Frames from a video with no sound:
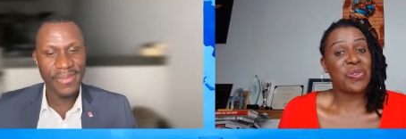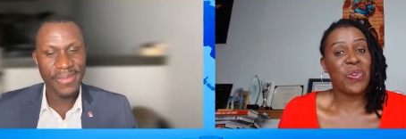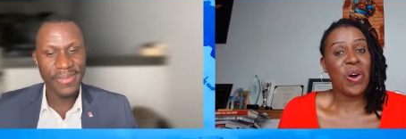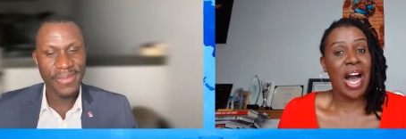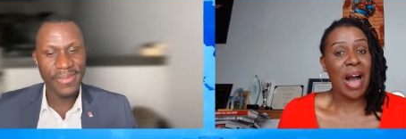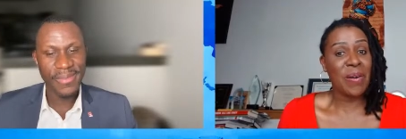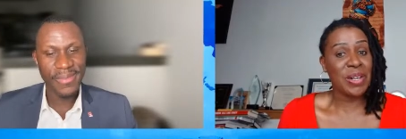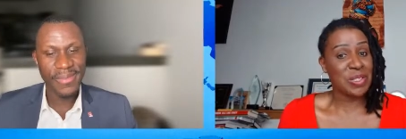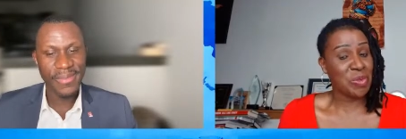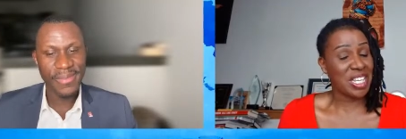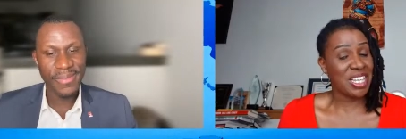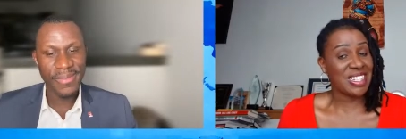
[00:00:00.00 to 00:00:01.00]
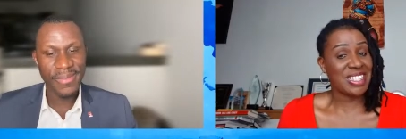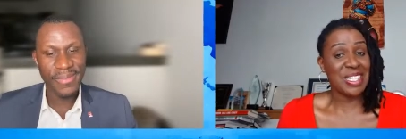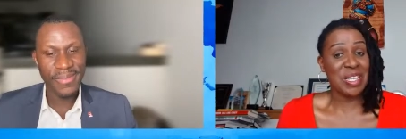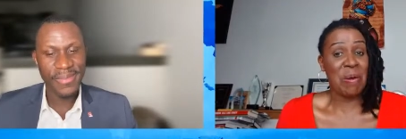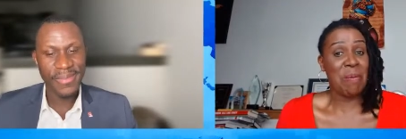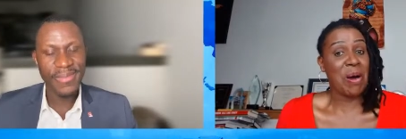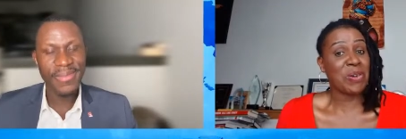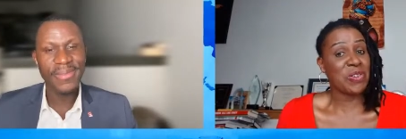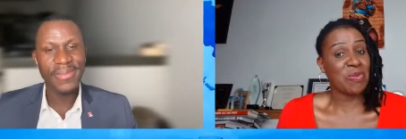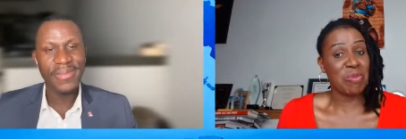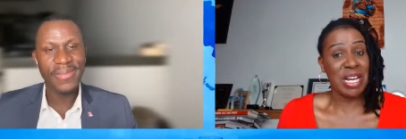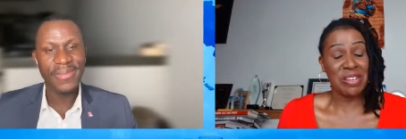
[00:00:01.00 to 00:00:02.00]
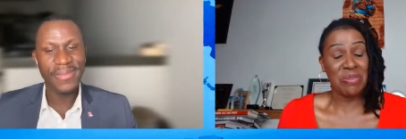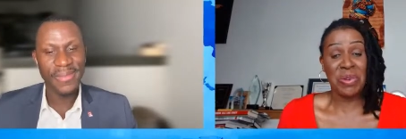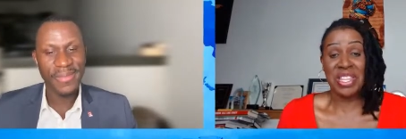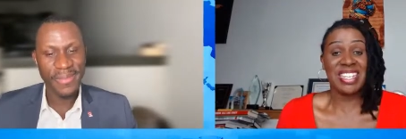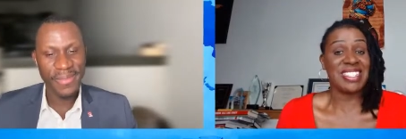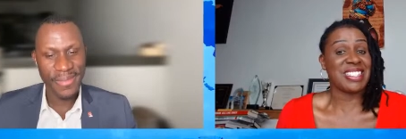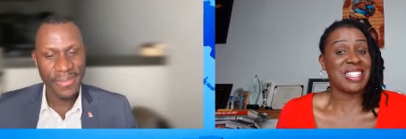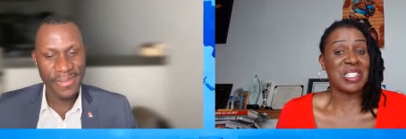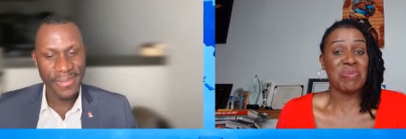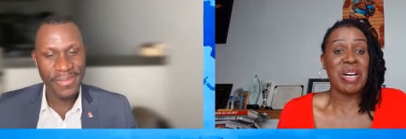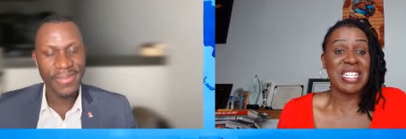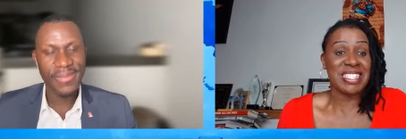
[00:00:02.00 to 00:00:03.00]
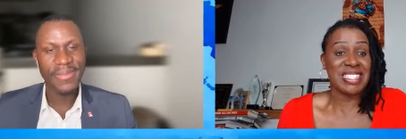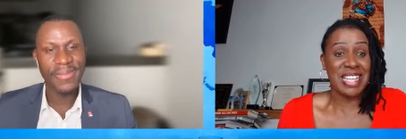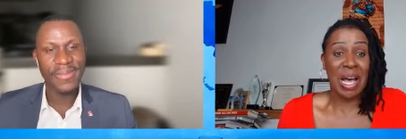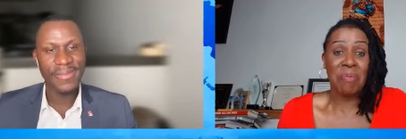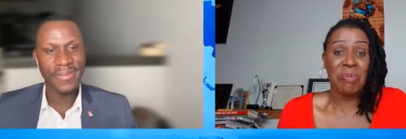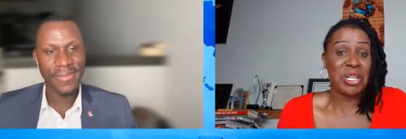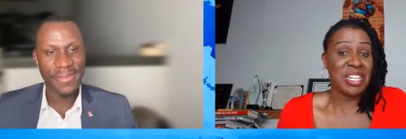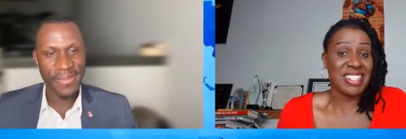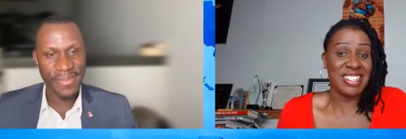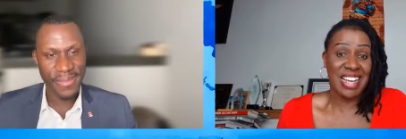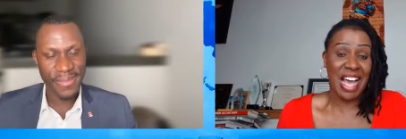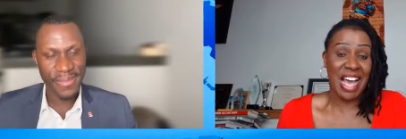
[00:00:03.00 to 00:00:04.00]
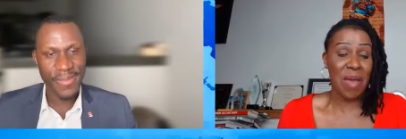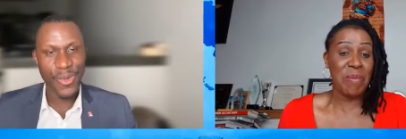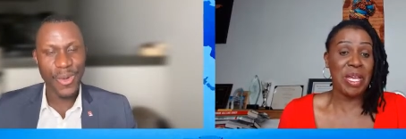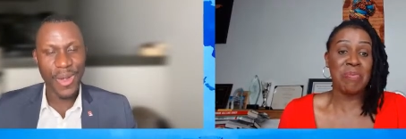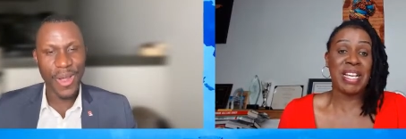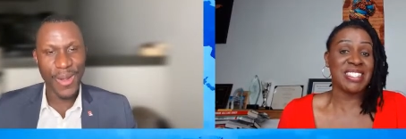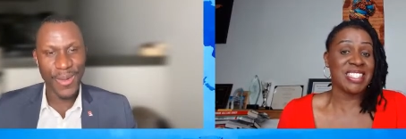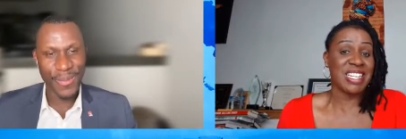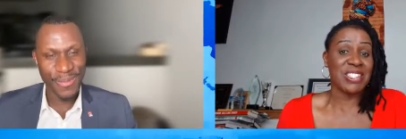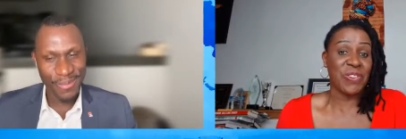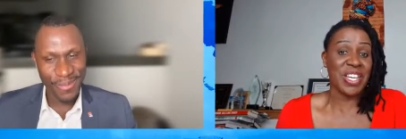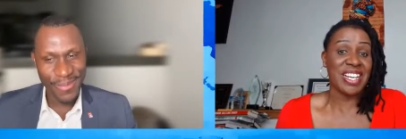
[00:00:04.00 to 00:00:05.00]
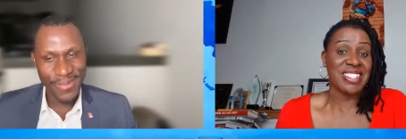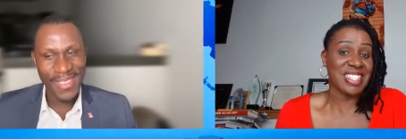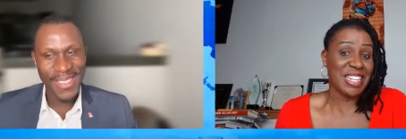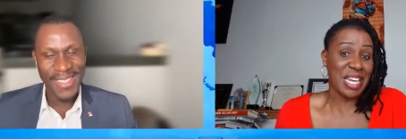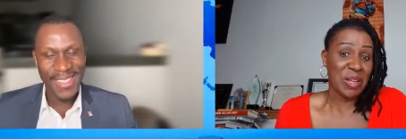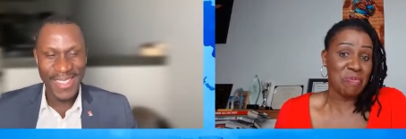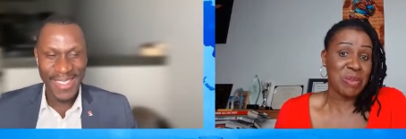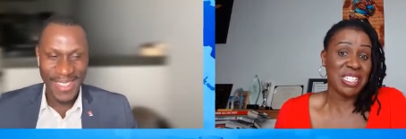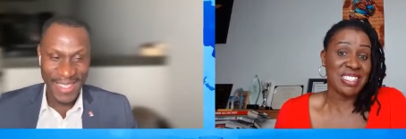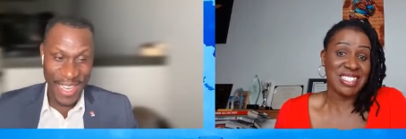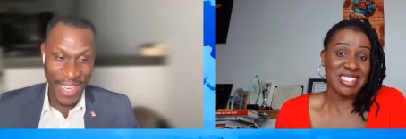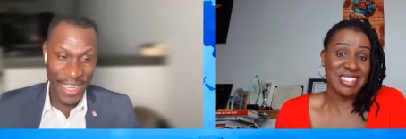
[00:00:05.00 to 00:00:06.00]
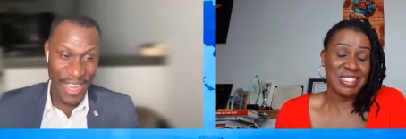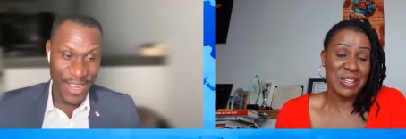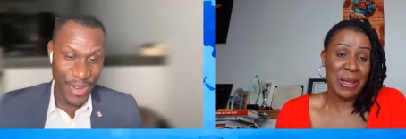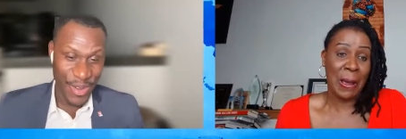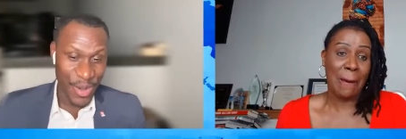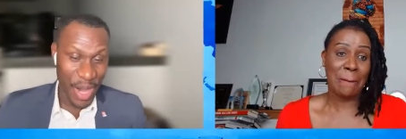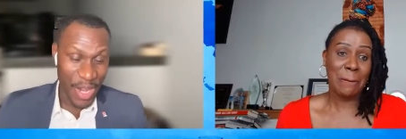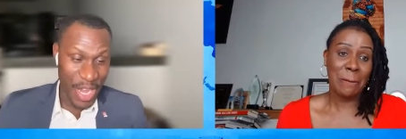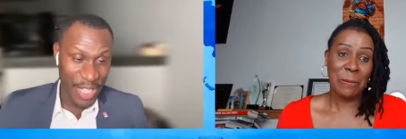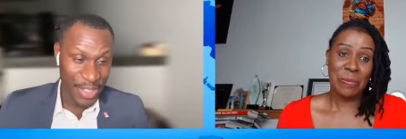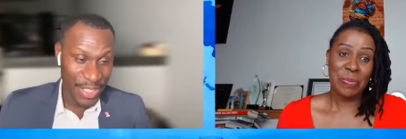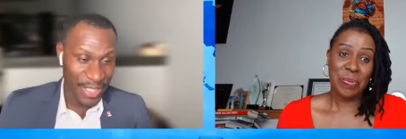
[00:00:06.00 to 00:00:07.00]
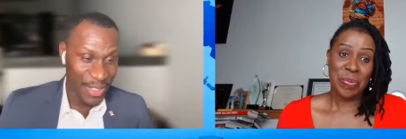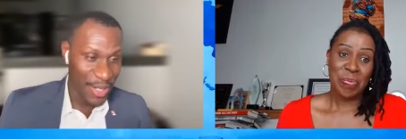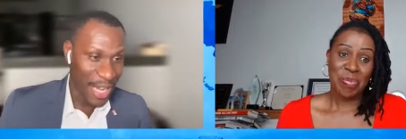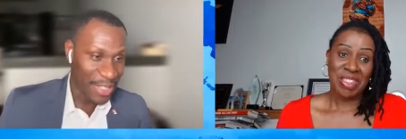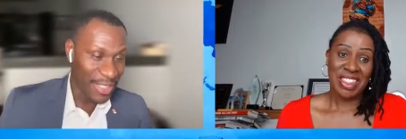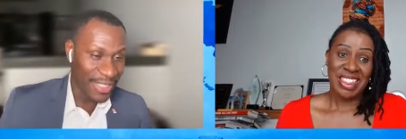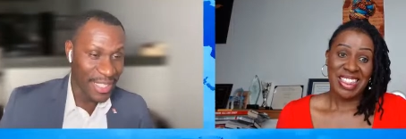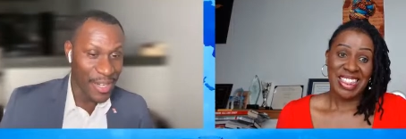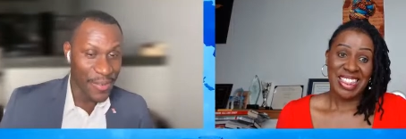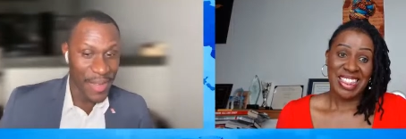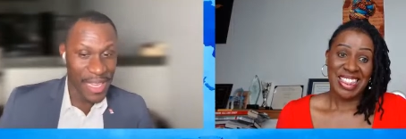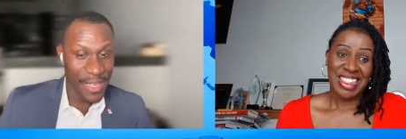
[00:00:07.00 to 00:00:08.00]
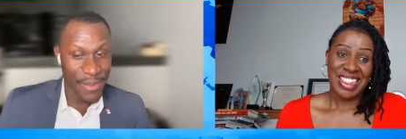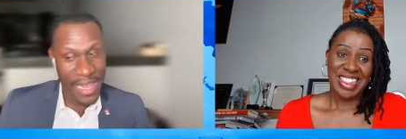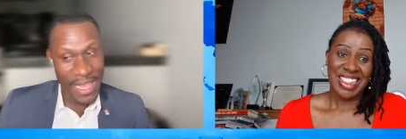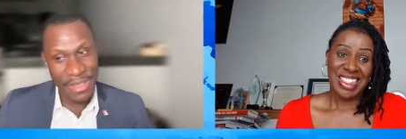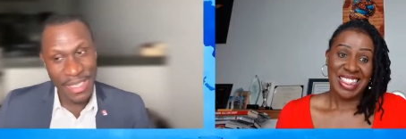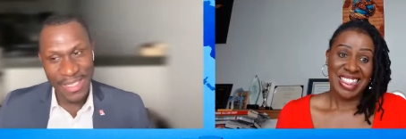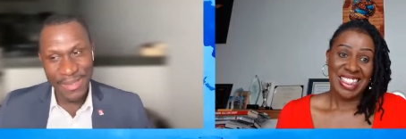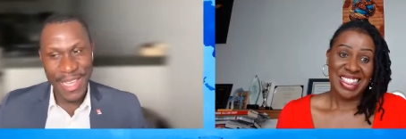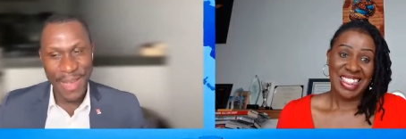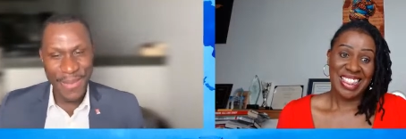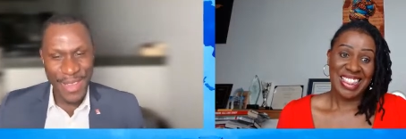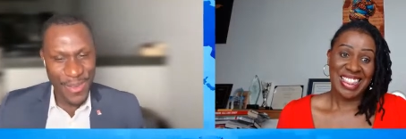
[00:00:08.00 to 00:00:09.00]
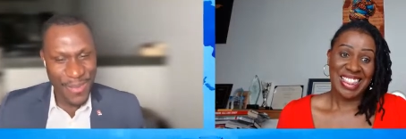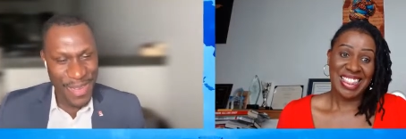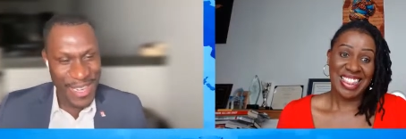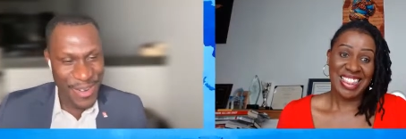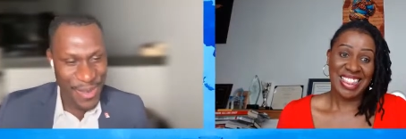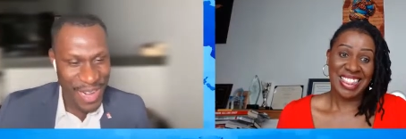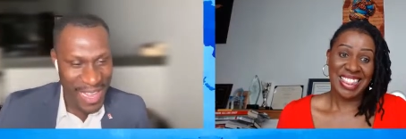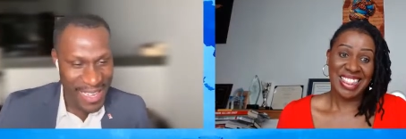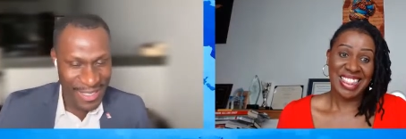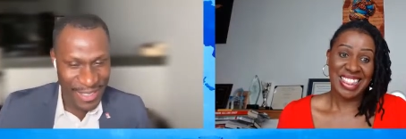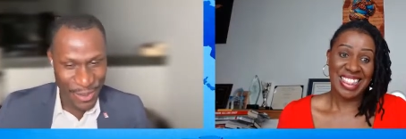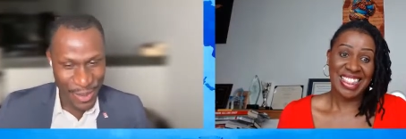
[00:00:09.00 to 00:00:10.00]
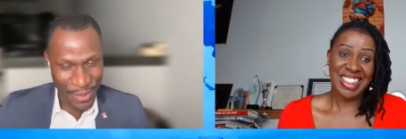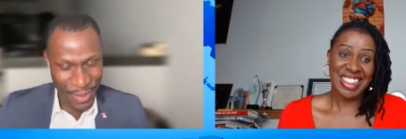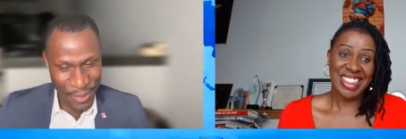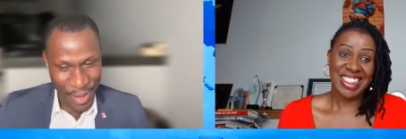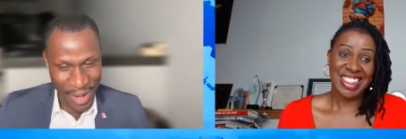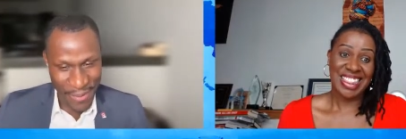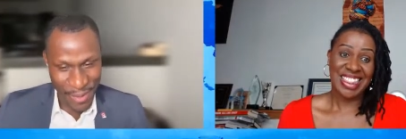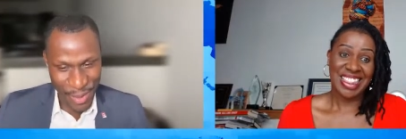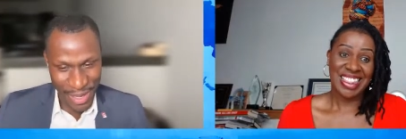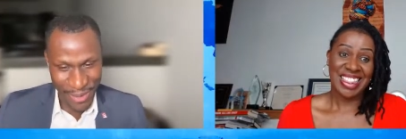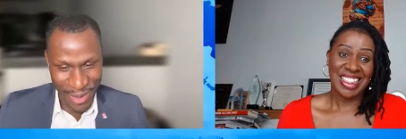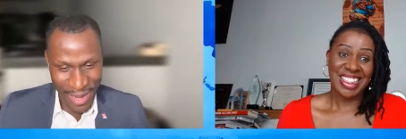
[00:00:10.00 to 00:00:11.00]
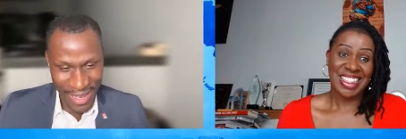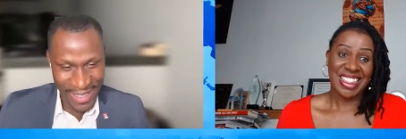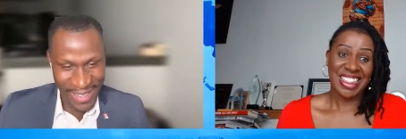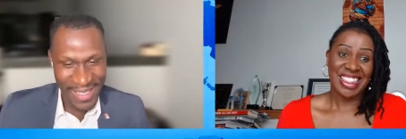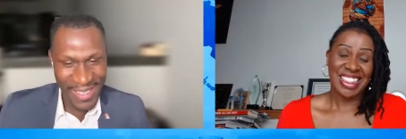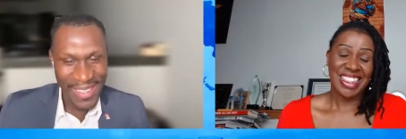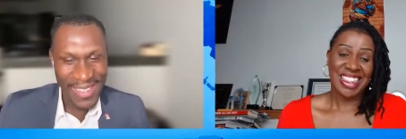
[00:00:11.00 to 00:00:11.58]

Speaker 1: to four hours, making the same amount of money. Within six months, I'm good. I made my wow. six figures in eight months.
Speaker 2: Man, you, you actually you actually set off early, but uh, that may not be the reality for everyone,
Speaker 1: right?